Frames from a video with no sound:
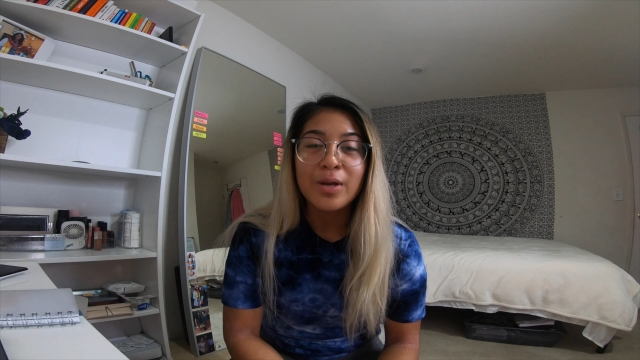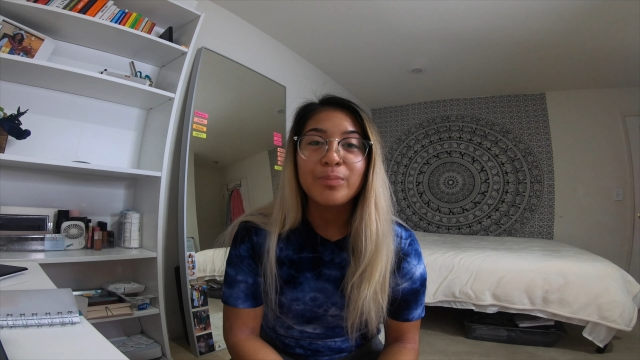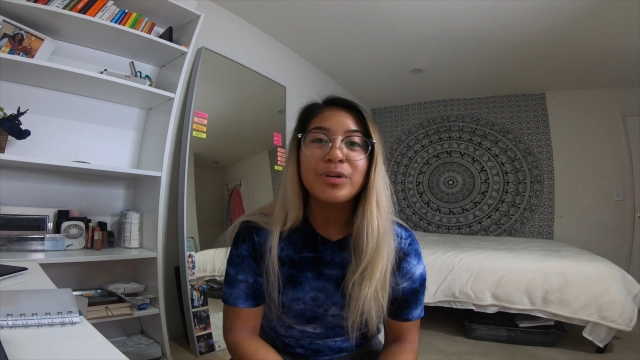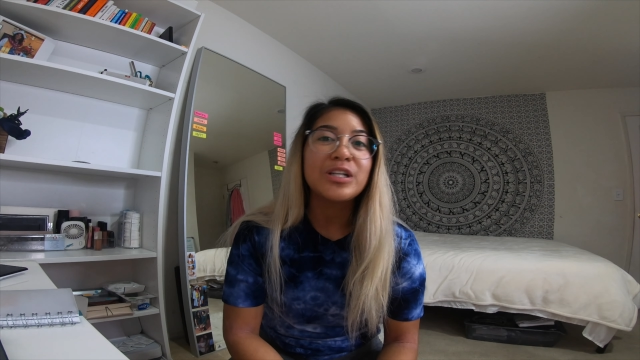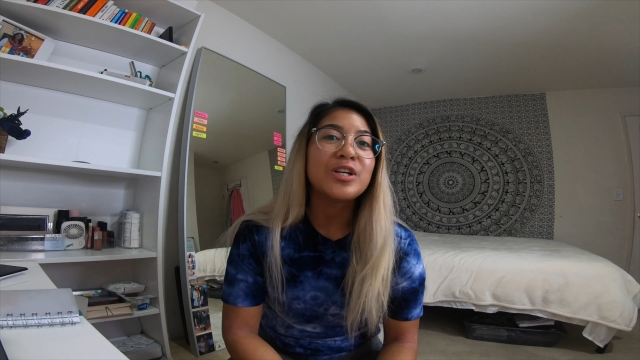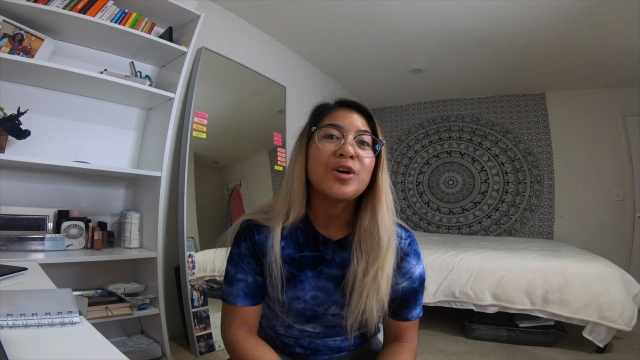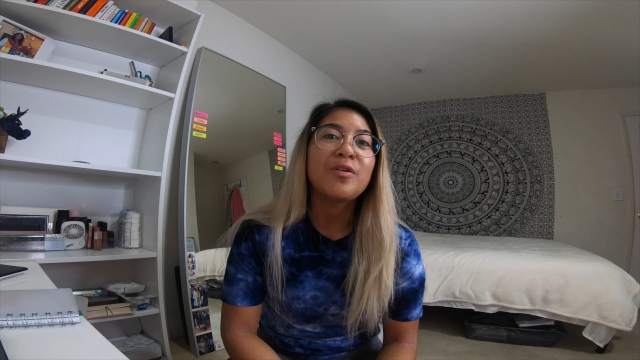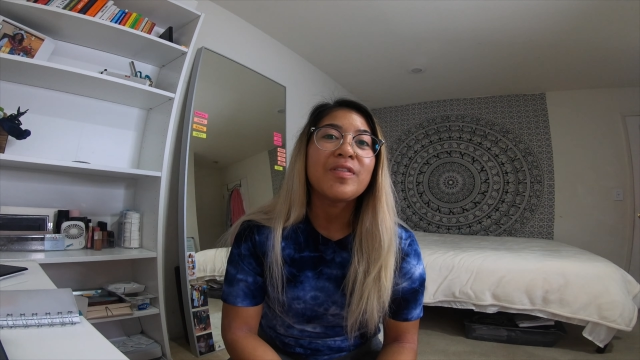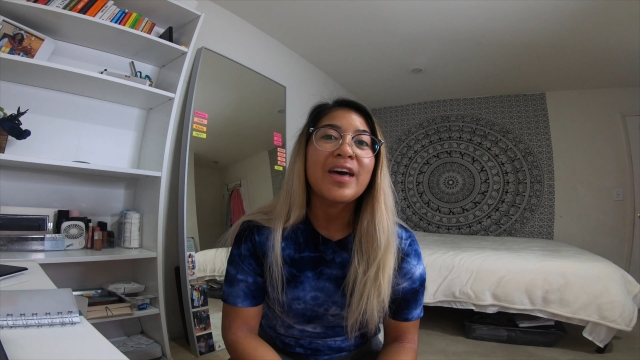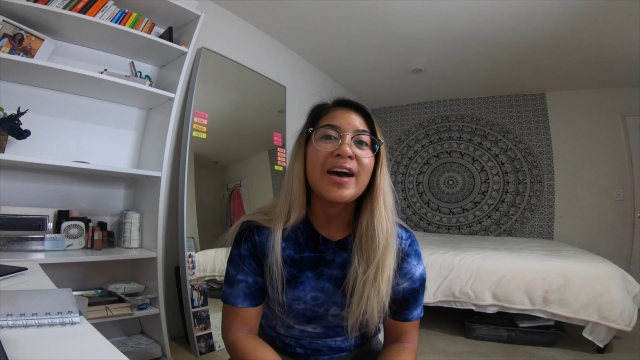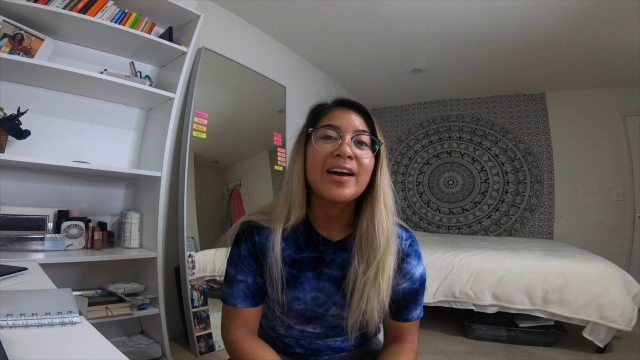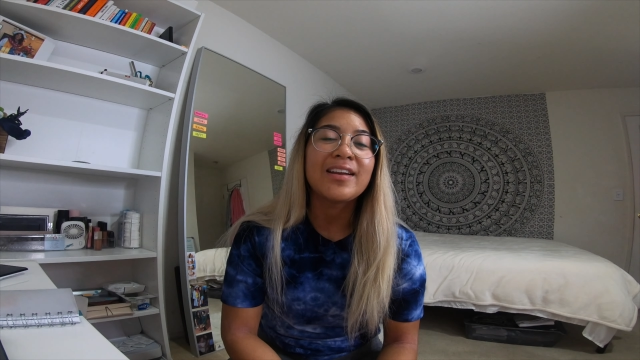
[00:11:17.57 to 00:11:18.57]
But know
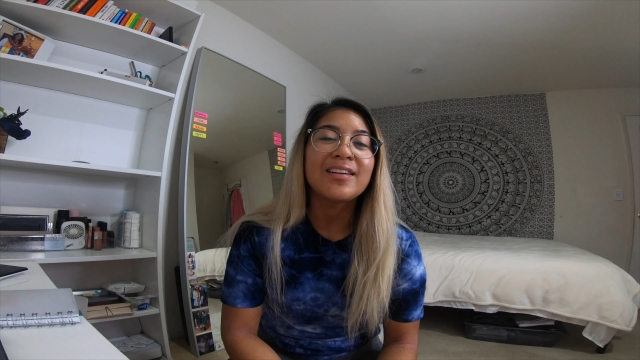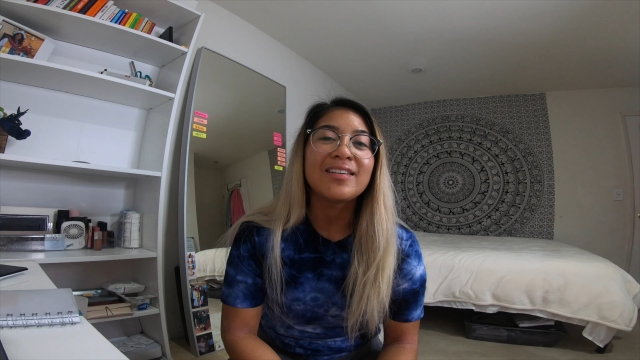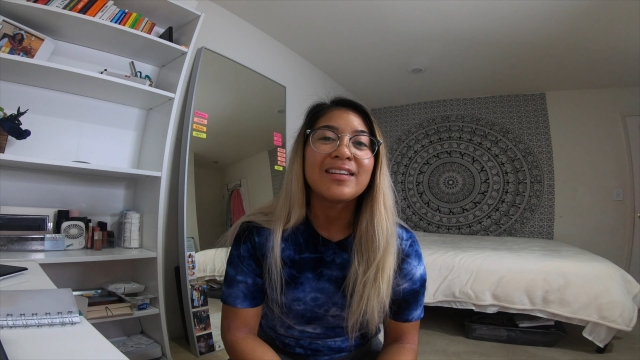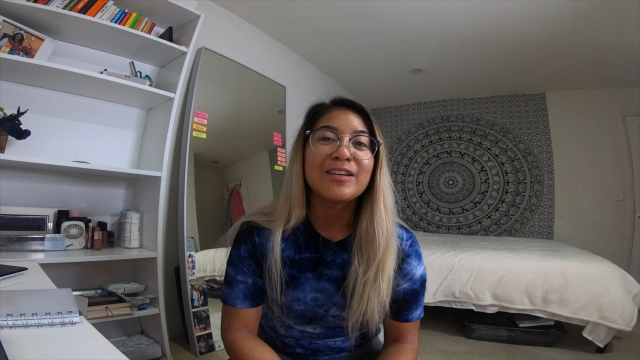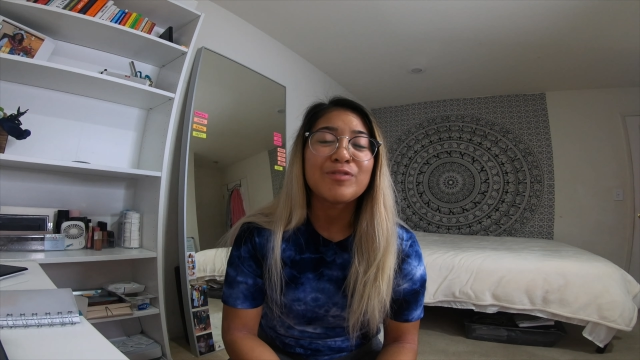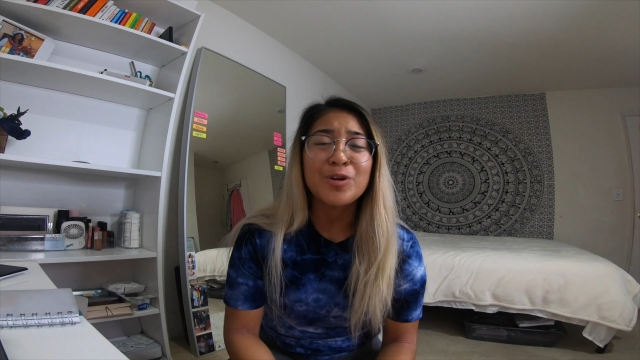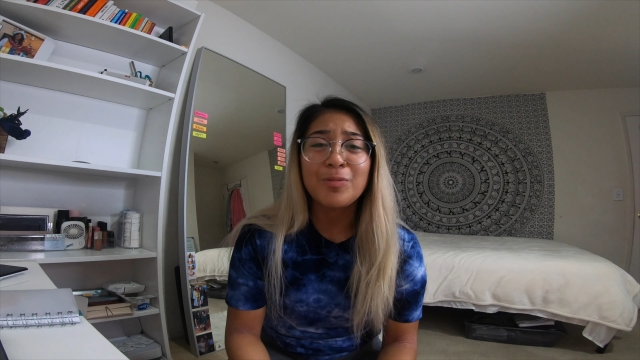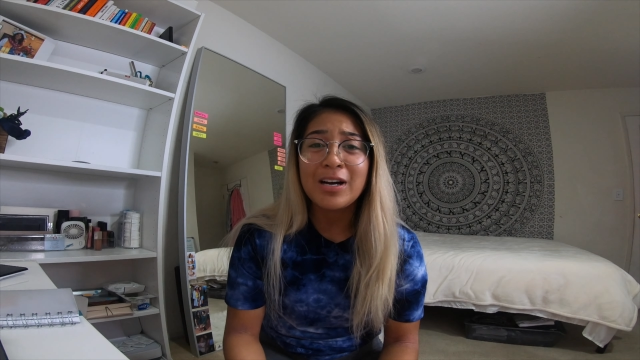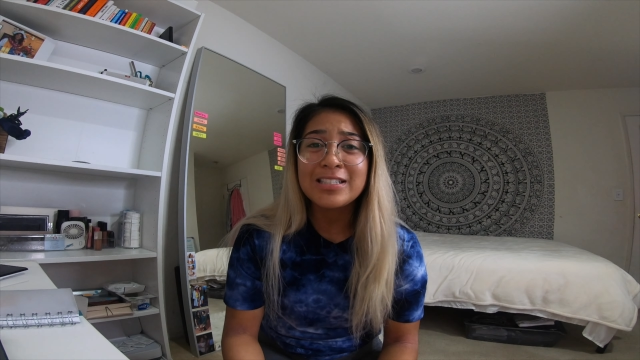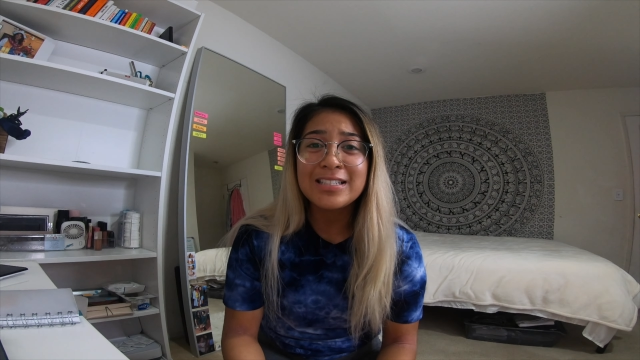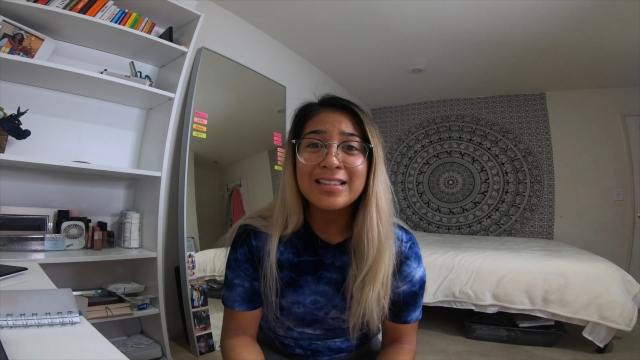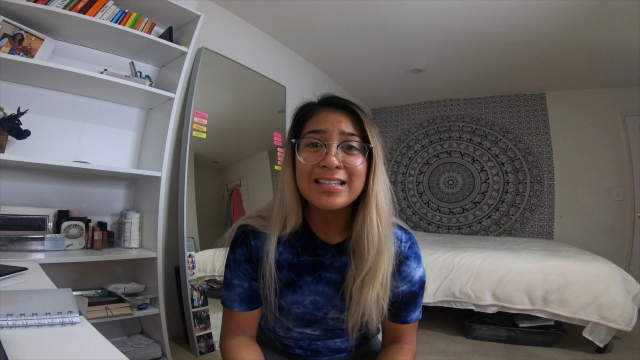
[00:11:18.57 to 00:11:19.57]
that if you're
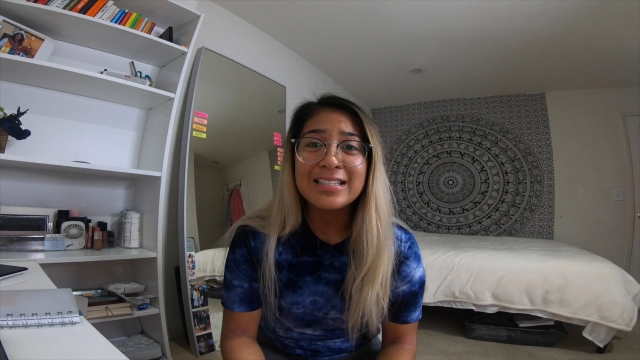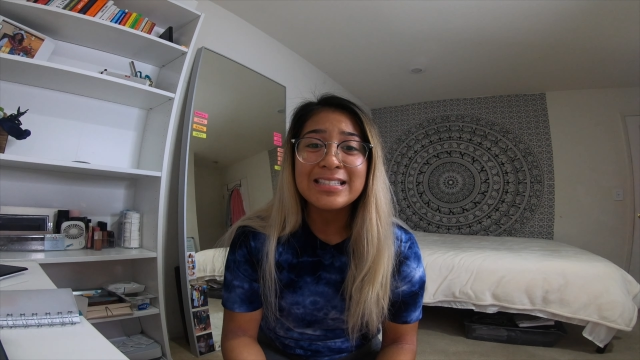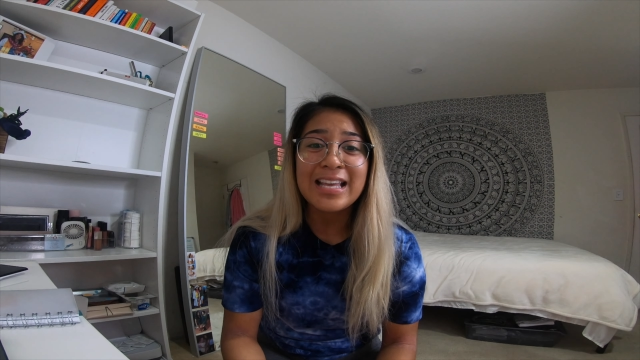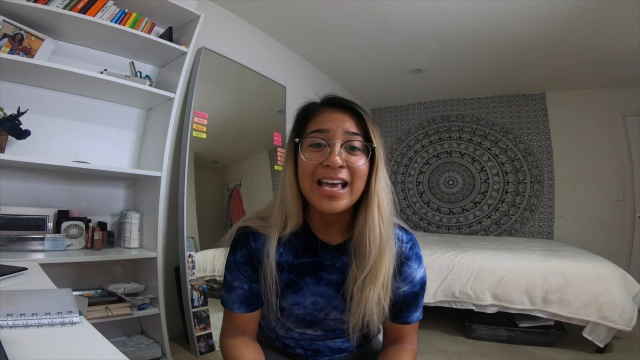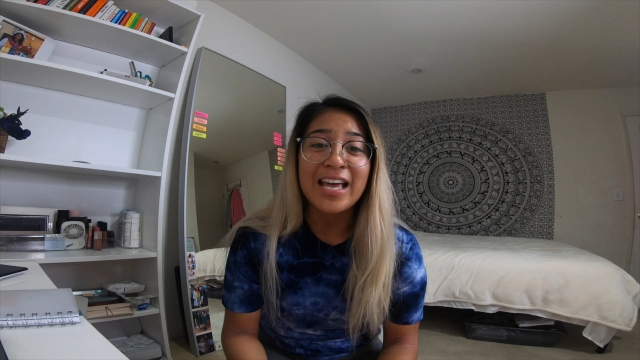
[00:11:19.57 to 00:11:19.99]
watching this